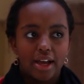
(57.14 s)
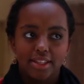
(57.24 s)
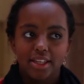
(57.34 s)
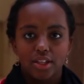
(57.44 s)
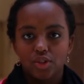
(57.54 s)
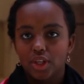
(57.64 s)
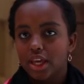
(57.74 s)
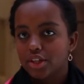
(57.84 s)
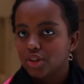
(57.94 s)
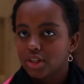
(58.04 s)
think
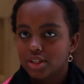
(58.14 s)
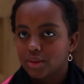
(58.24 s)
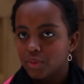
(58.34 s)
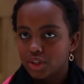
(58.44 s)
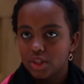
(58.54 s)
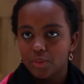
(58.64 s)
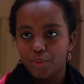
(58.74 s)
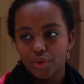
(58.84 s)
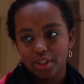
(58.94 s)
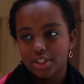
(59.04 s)
education is the most
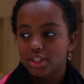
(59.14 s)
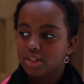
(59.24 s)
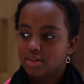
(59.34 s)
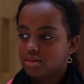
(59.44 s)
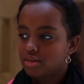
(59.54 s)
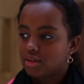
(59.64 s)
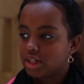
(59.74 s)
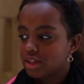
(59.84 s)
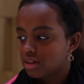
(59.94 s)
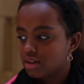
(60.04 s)
important
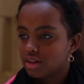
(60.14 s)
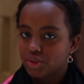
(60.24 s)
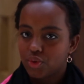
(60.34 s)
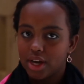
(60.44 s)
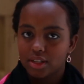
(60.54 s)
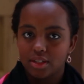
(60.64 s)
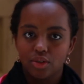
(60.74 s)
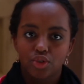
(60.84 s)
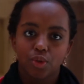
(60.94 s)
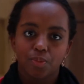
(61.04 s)
track
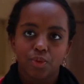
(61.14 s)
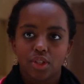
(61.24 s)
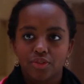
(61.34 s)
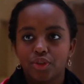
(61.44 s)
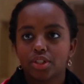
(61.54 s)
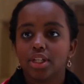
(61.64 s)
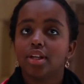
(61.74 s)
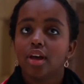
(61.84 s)
that you should put effort in.